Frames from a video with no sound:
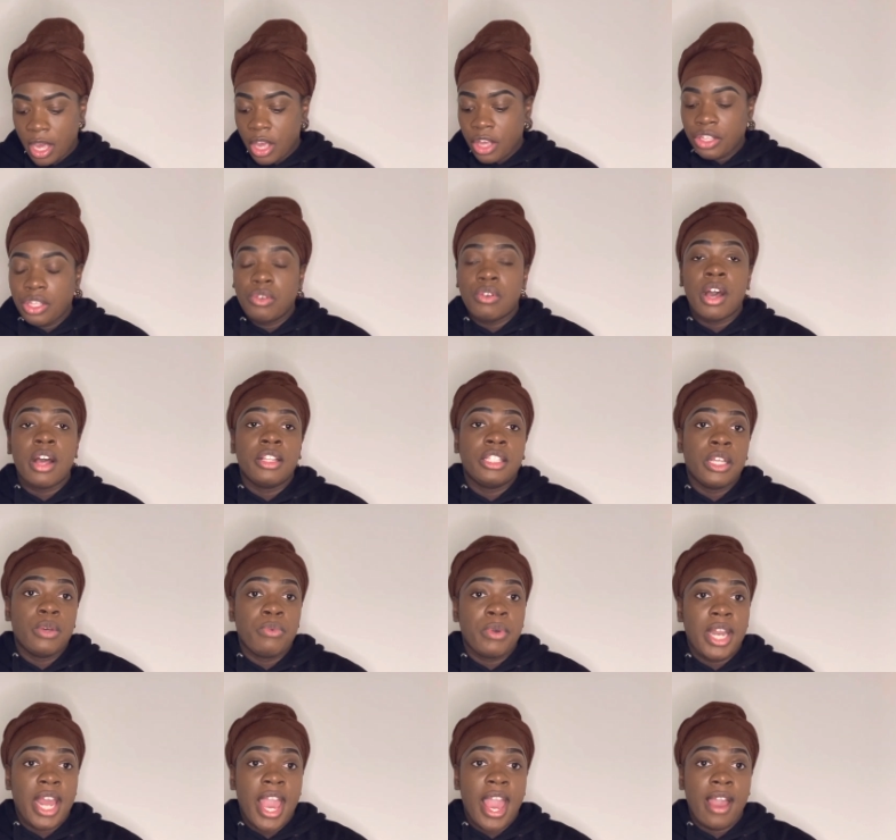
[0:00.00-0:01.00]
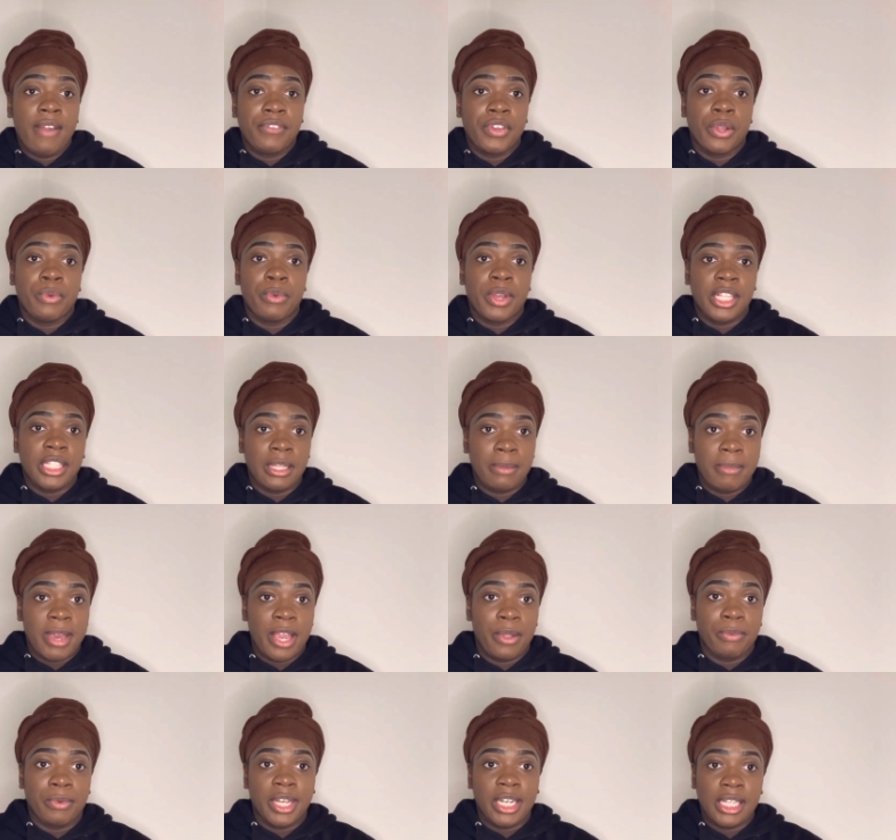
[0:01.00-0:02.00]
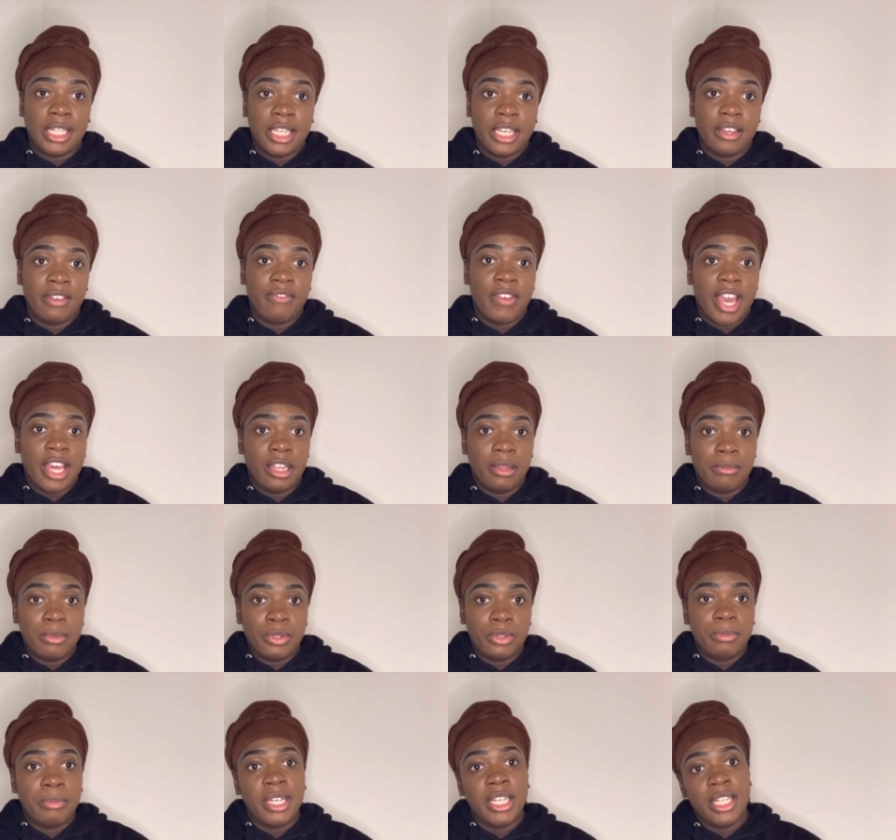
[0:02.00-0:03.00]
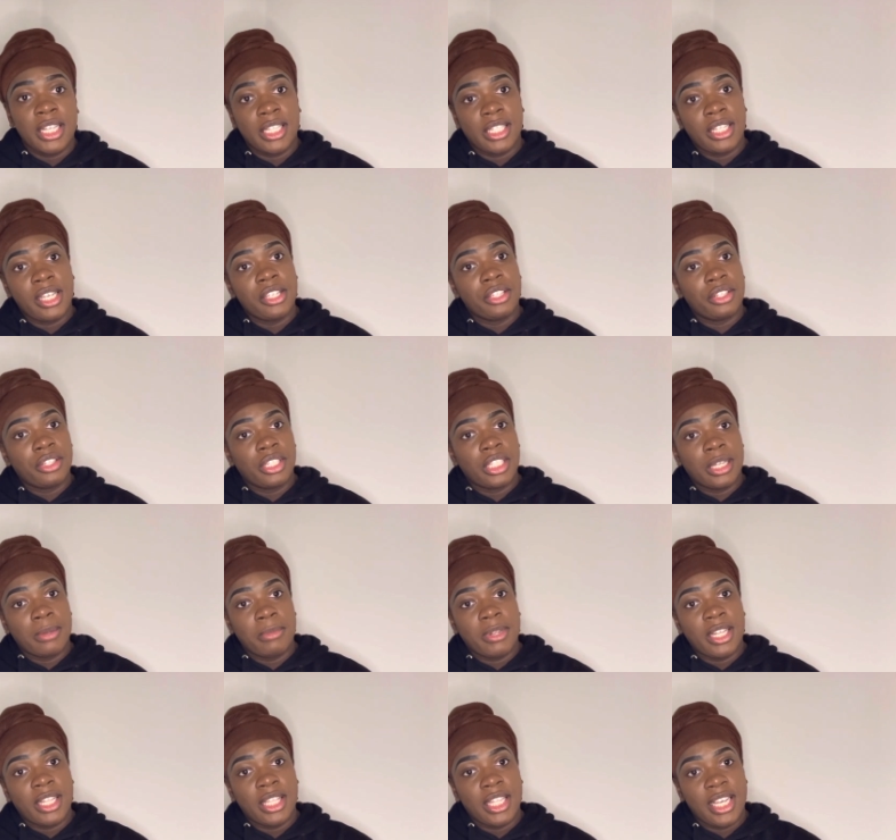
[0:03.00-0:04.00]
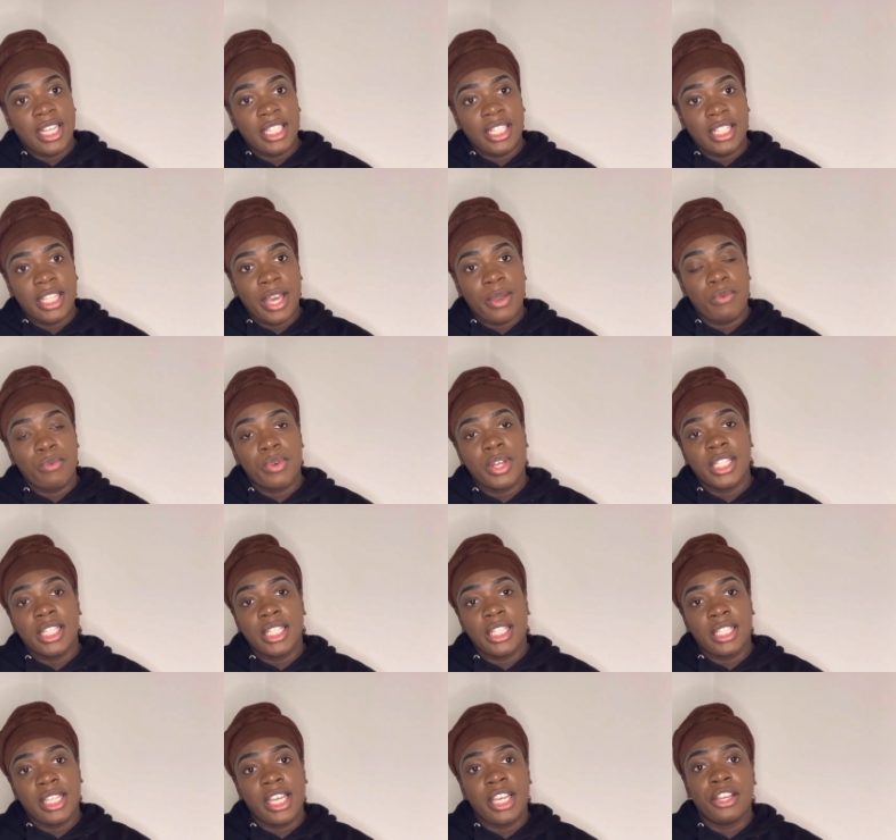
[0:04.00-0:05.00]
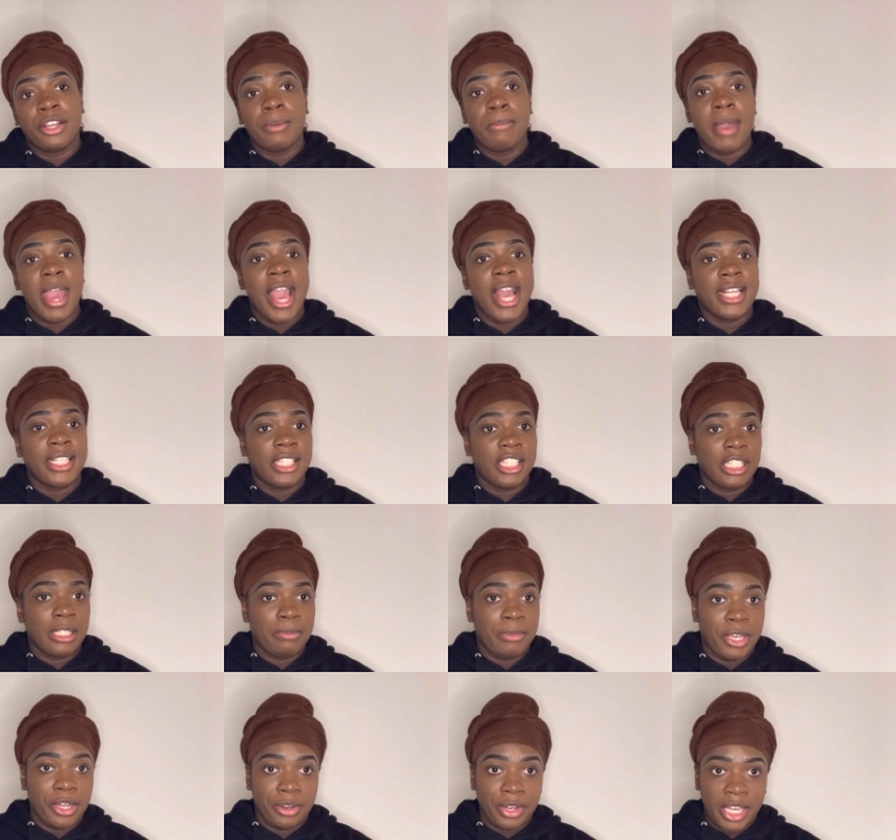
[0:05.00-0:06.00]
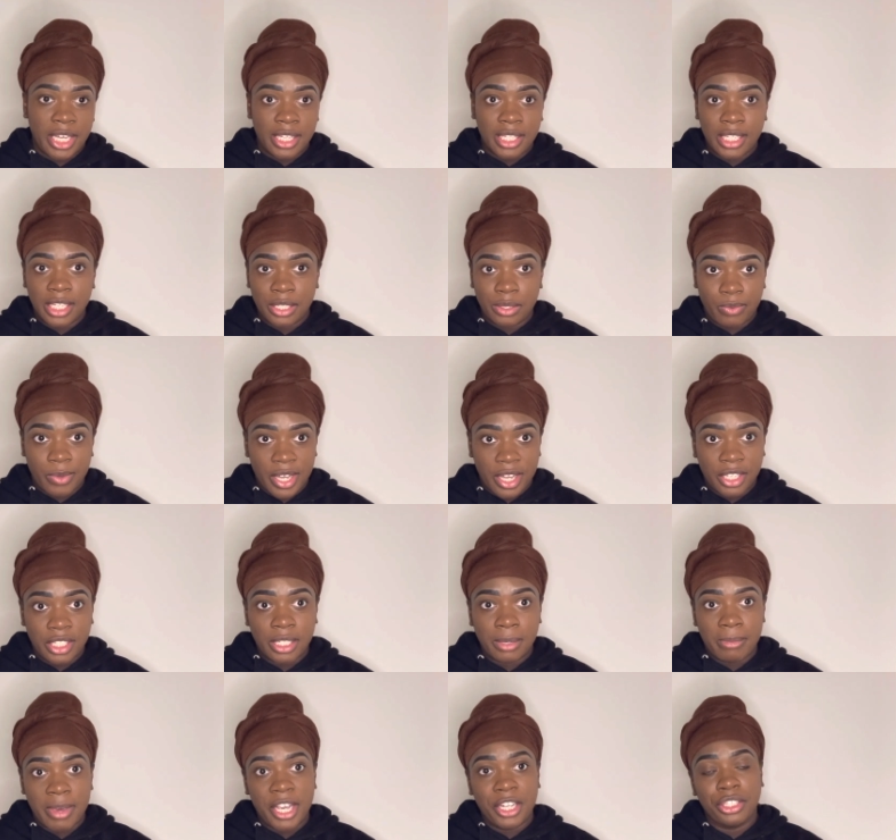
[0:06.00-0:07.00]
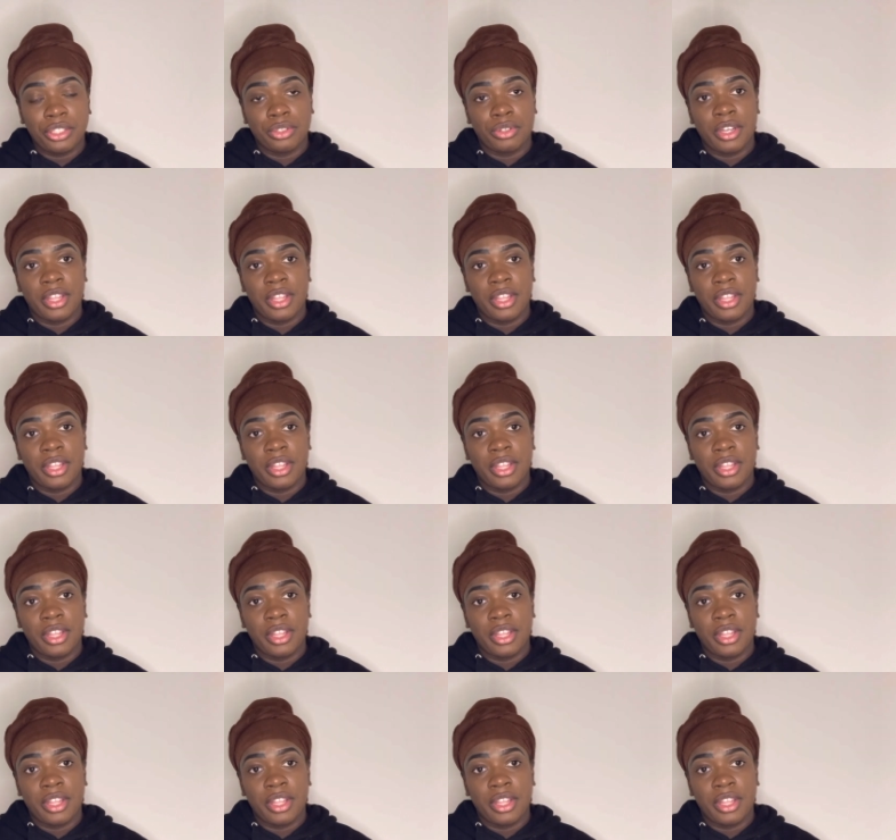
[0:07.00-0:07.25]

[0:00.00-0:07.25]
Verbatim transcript: you also want to have your resume readily available because these are some of the things that they want to see your past experience as well to make sure